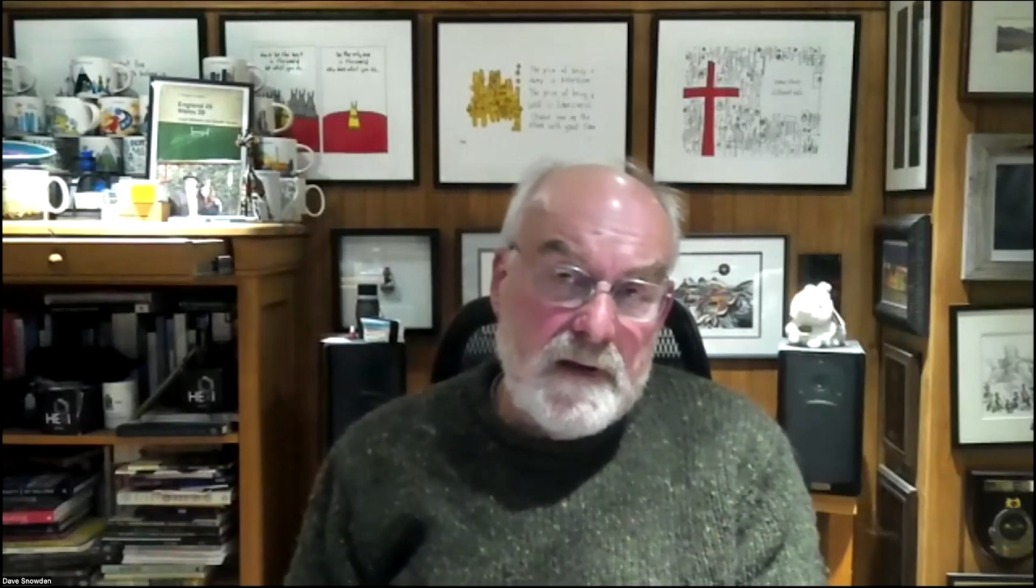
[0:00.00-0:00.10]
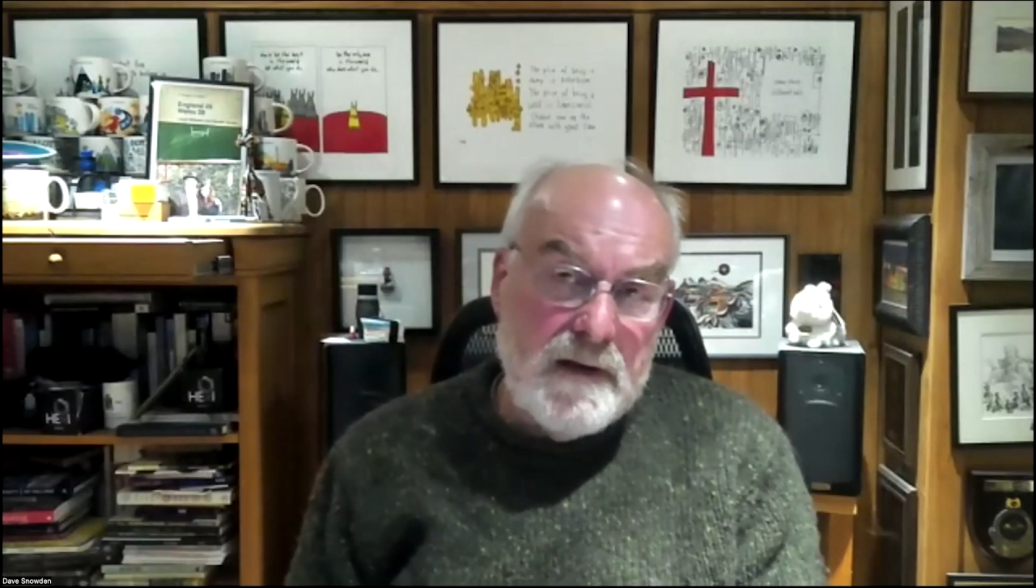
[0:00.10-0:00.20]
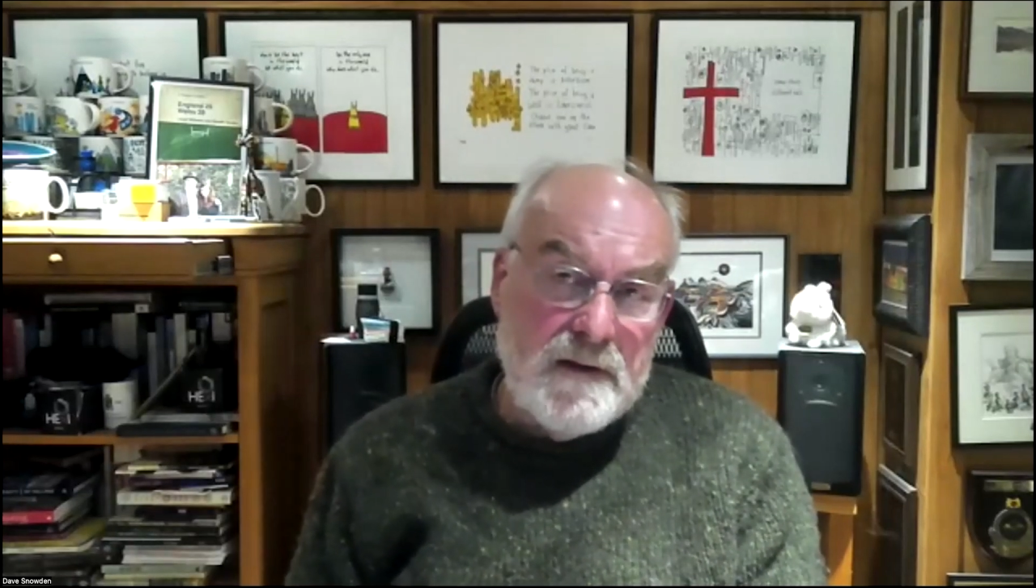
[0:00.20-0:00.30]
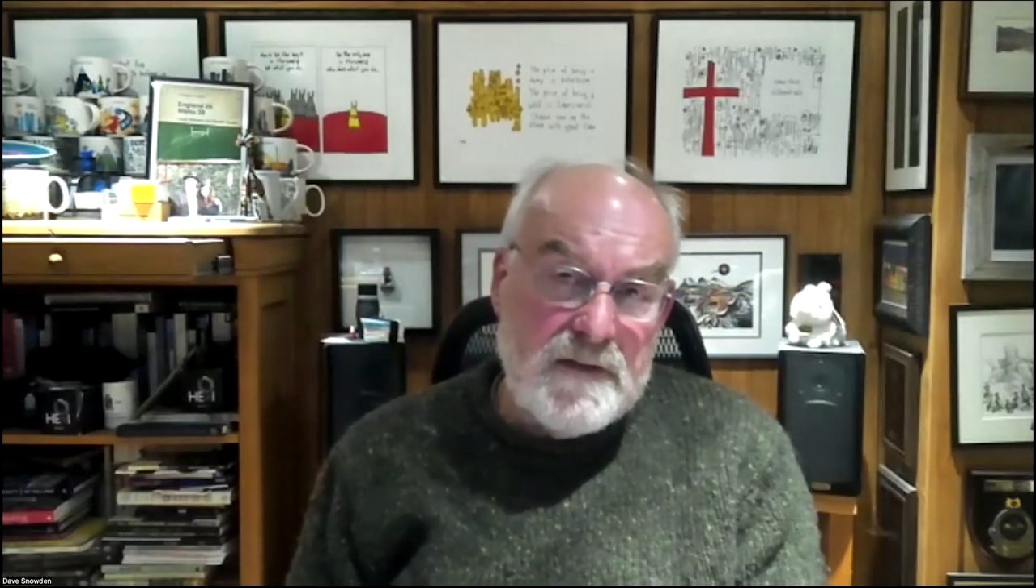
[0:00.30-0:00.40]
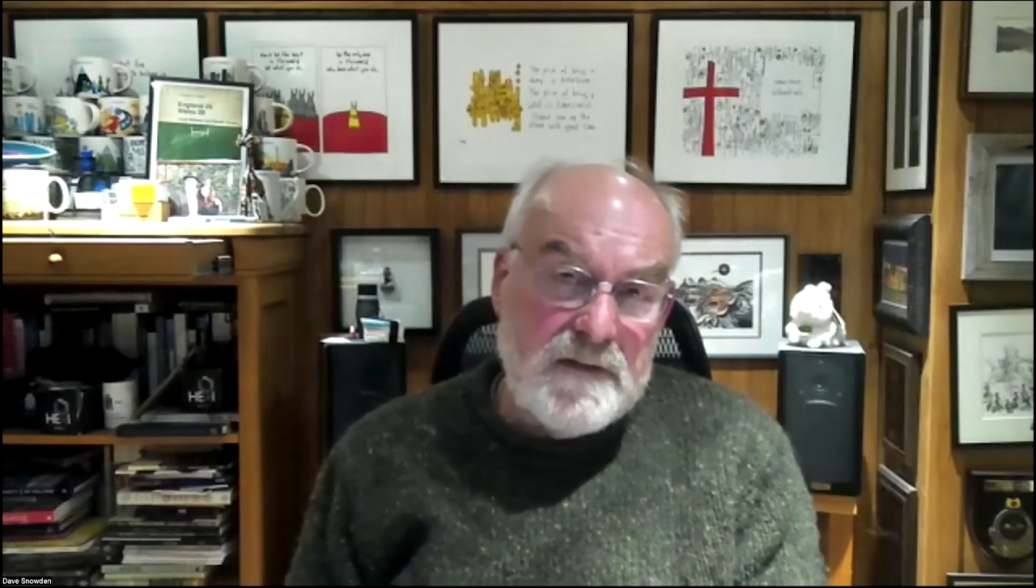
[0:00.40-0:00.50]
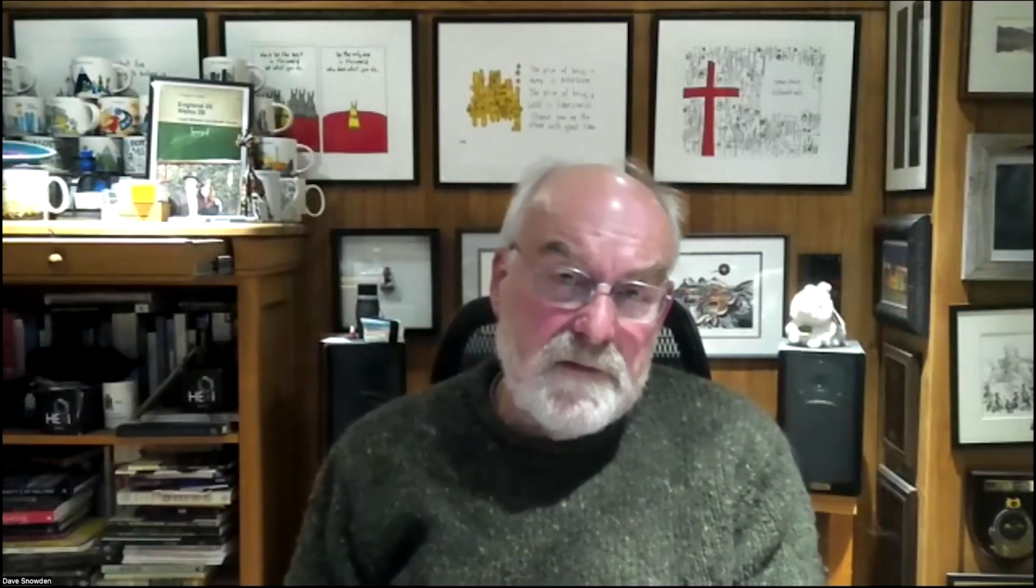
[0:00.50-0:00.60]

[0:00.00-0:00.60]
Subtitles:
can't